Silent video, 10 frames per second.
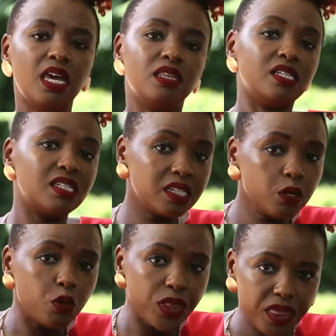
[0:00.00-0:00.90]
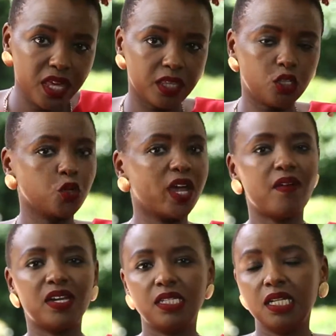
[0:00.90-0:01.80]
The single thing that you're
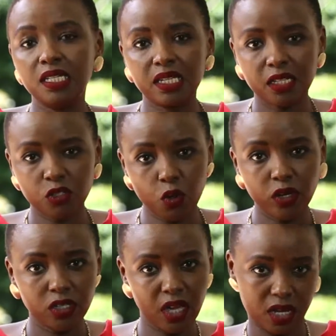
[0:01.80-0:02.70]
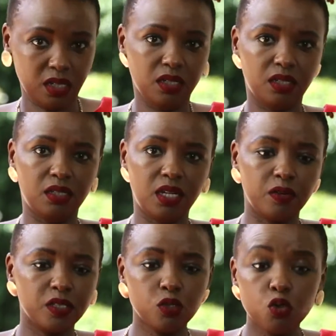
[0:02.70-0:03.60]
guaranteed is that it's going to end. There
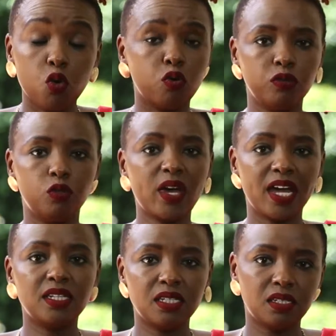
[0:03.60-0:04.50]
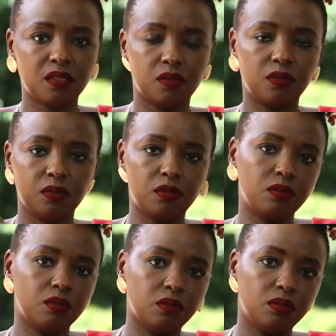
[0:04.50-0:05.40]
is no, you can't,
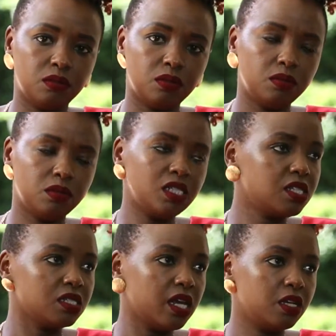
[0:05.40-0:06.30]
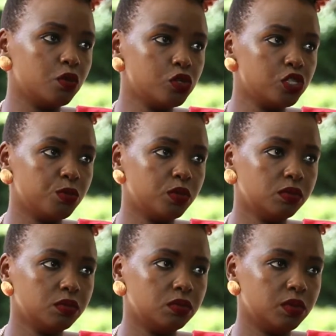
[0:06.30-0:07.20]
this is non negotiable.
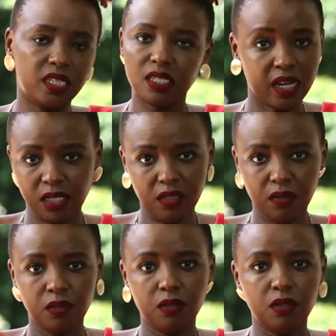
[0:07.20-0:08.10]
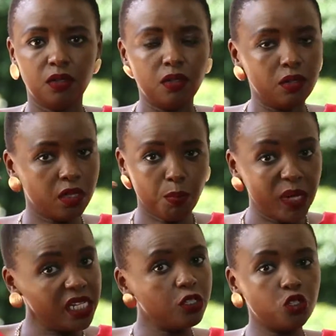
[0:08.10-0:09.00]
It's mm. ending. The
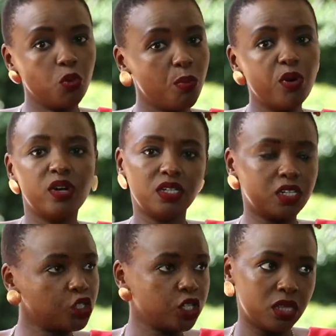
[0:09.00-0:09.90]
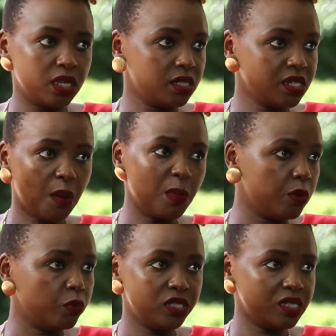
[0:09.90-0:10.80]
minute you were born, the timer
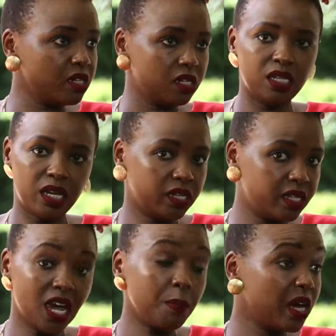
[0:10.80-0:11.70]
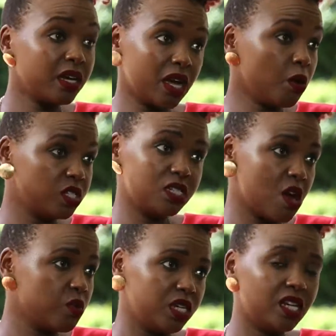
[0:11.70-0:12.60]
was started, then the timer counts
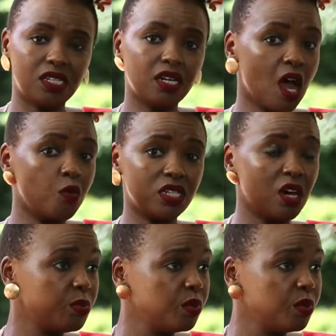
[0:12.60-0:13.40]
down, it doesn't yes. count up.